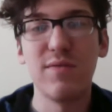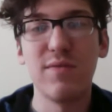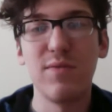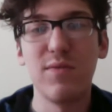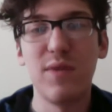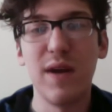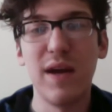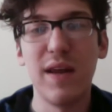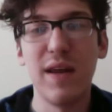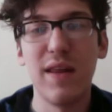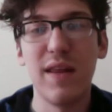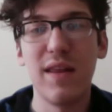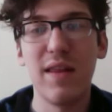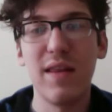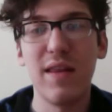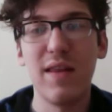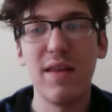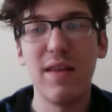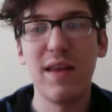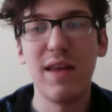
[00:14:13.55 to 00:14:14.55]
with
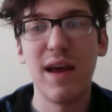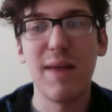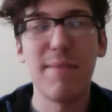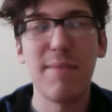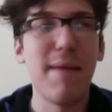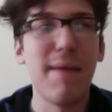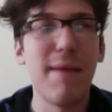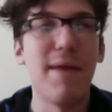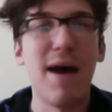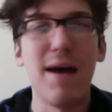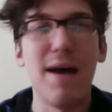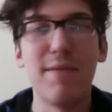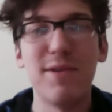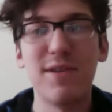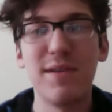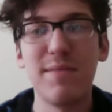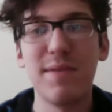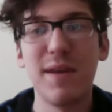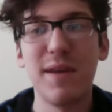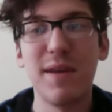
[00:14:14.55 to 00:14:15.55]
like my mom or something,